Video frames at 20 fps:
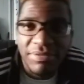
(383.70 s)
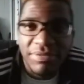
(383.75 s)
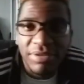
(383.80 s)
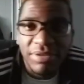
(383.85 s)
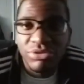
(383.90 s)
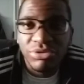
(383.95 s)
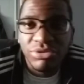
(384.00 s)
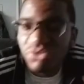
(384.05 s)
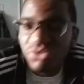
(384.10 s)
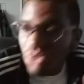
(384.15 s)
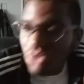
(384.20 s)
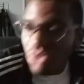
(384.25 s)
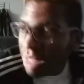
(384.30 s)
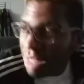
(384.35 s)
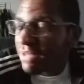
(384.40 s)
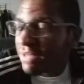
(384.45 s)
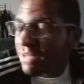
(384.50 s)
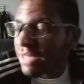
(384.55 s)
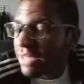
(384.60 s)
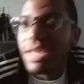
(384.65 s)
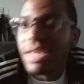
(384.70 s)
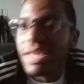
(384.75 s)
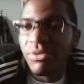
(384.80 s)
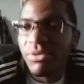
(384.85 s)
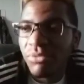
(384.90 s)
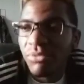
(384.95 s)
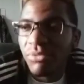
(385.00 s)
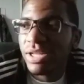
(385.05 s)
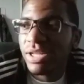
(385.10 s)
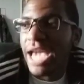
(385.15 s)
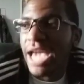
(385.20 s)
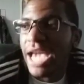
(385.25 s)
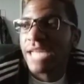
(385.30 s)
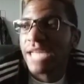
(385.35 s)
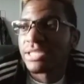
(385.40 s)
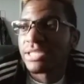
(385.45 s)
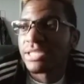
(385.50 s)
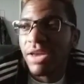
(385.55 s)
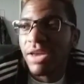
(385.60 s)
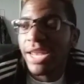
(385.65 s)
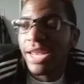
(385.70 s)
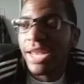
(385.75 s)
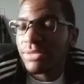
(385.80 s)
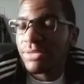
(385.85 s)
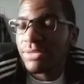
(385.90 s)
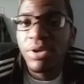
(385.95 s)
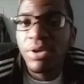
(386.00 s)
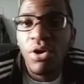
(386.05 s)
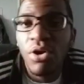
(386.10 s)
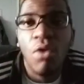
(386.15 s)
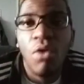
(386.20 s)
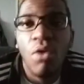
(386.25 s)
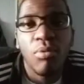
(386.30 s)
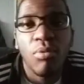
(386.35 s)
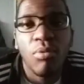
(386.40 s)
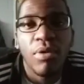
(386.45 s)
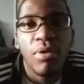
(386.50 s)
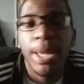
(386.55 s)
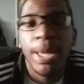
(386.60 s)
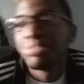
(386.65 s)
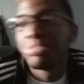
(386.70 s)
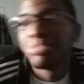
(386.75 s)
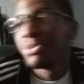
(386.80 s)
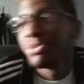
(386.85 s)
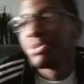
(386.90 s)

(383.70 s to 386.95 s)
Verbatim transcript: you know, strongly believe that they can work hash this out. That's what we all want.